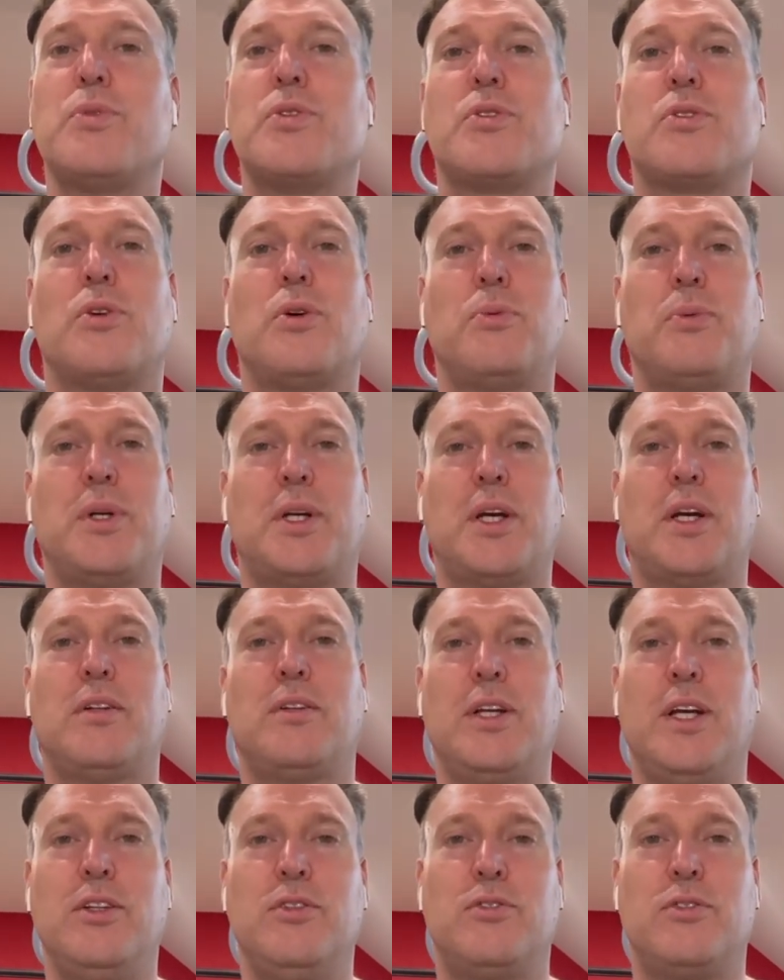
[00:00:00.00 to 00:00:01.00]
so we can
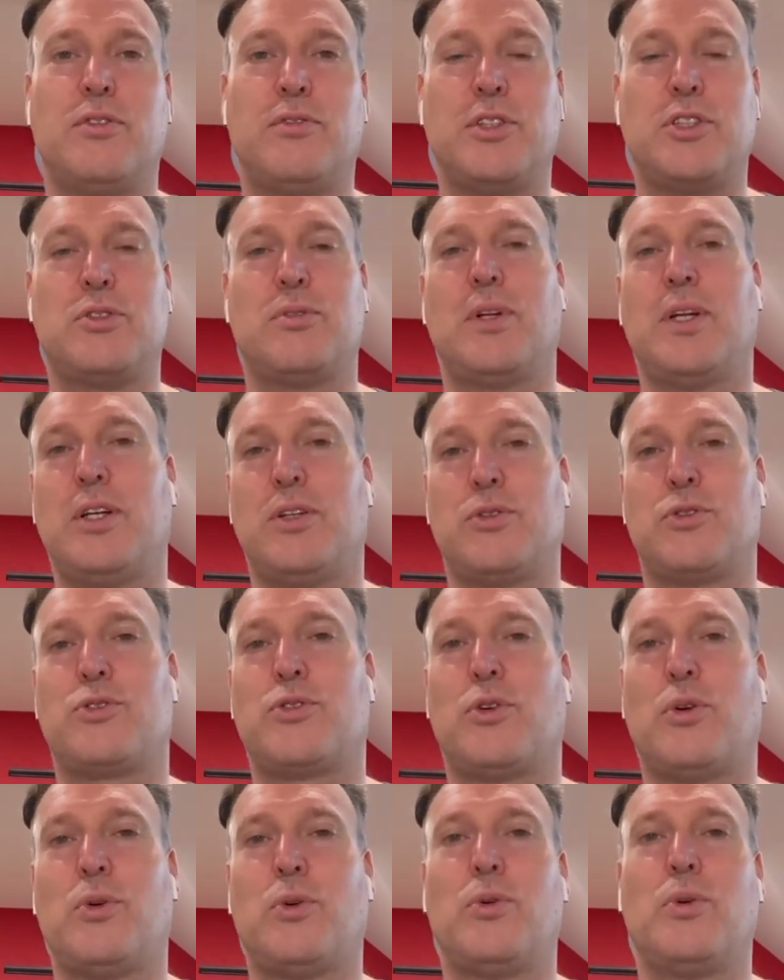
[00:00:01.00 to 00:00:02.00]
individually
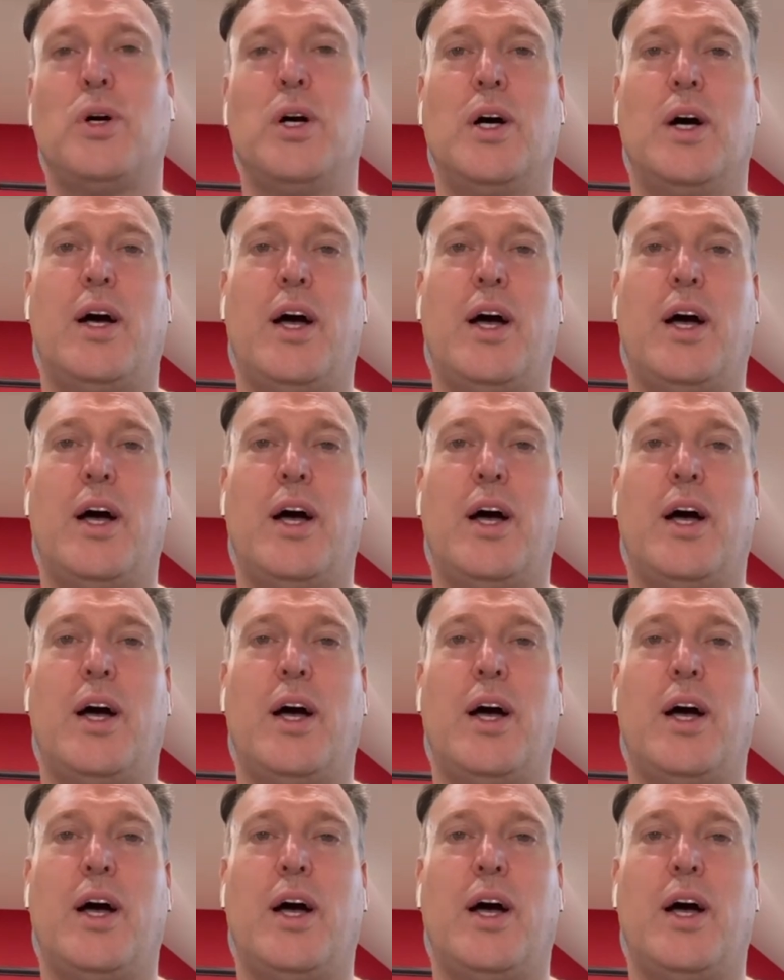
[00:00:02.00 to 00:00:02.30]
control